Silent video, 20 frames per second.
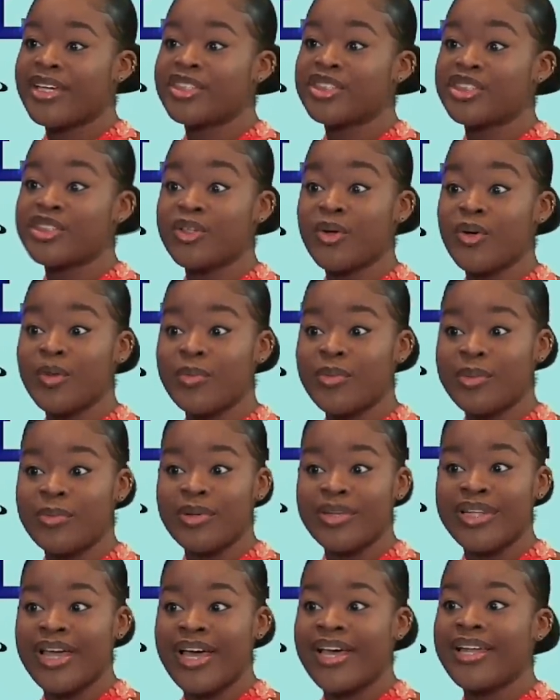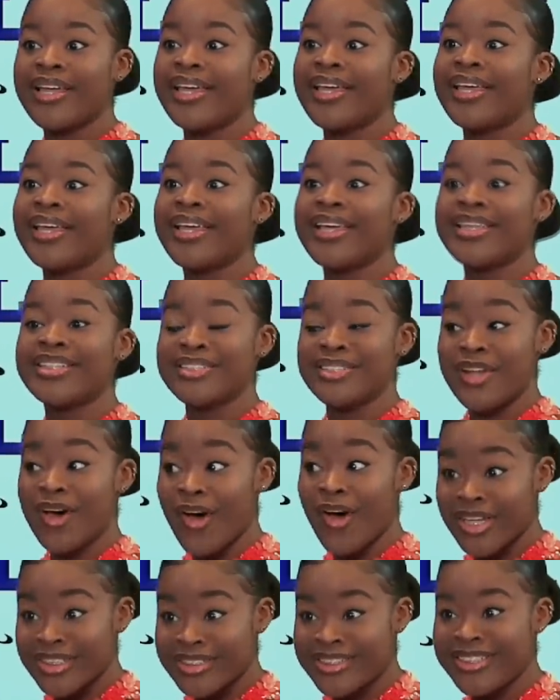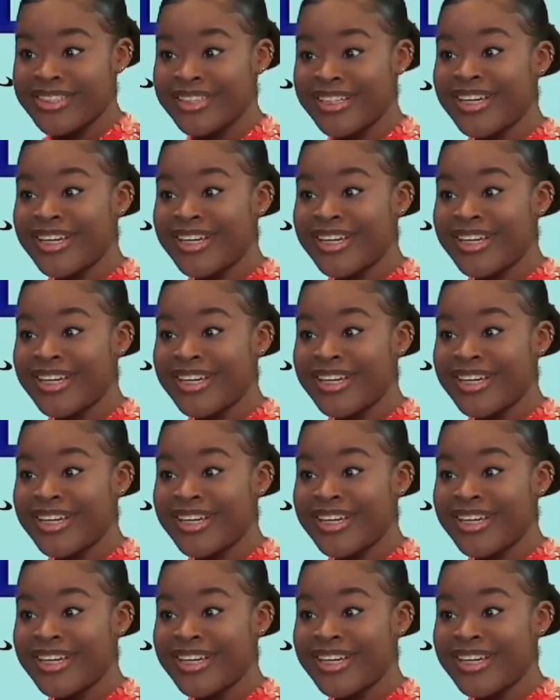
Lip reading: it is showing people that it is not